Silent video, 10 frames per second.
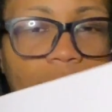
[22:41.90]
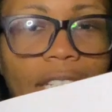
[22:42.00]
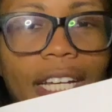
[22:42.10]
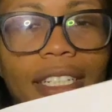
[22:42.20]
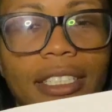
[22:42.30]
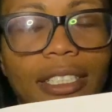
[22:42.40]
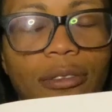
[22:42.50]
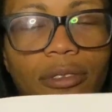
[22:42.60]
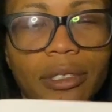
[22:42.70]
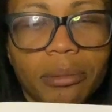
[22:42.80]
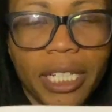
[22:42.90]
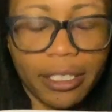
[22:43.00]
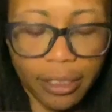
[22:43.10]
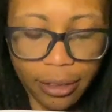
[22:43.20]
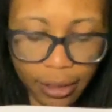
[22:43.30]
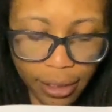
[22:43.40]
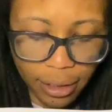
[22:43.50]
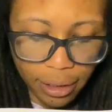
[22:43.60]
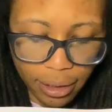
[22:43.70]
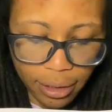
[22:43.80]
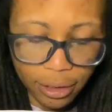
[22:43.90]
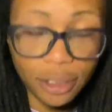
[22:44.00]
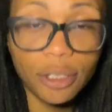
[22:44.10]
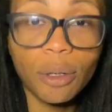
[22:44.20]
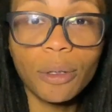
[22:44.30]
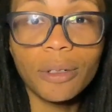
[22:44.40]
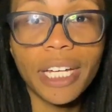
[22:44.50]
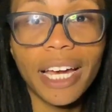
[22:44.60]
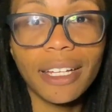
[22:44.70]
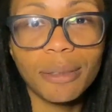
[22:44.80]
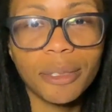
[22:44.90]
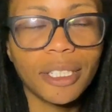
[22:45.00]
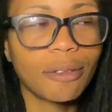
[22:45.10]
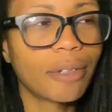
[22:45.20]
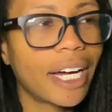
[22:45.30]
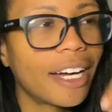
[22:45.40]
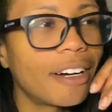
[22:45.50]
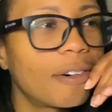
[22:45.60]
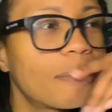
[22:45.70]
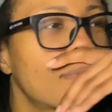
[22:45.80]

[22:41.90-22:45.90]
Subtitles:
and it doesn't really matter. Soul Calibur, wow.